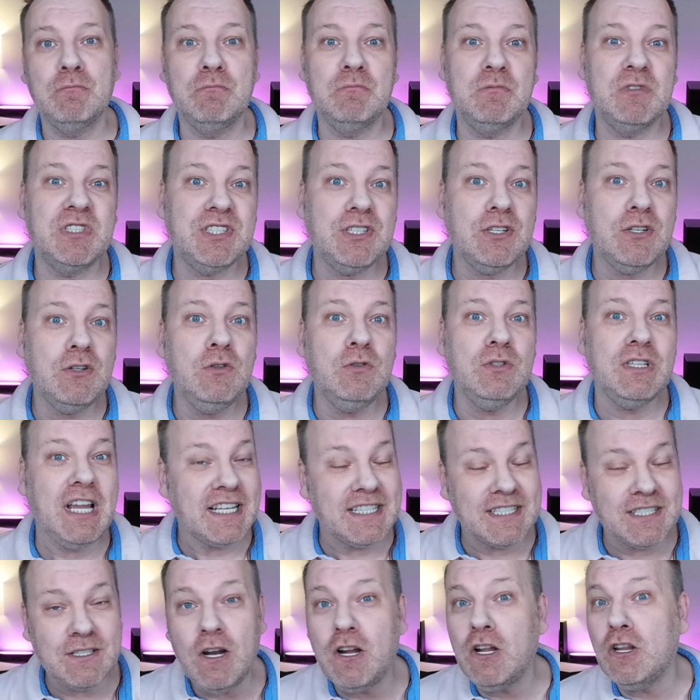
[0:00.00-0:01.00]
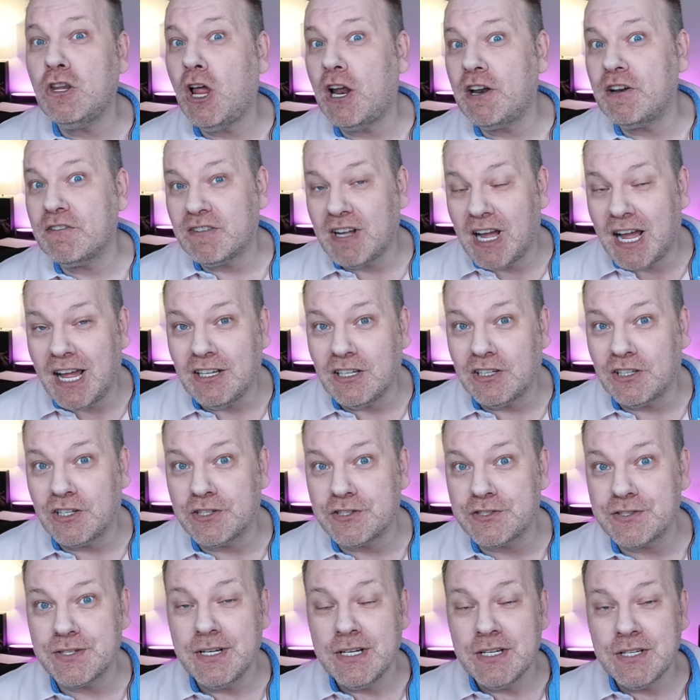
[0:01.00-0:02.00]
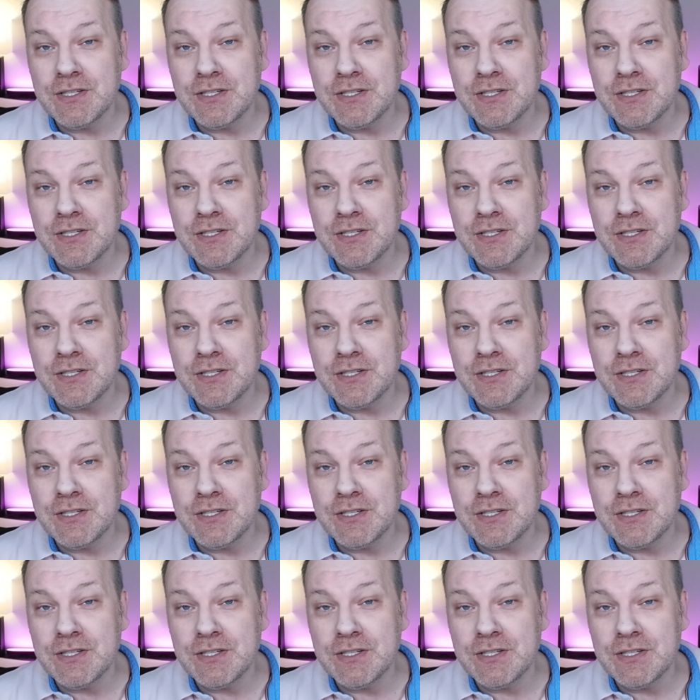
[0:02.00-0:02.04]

So that's not a lot of colors.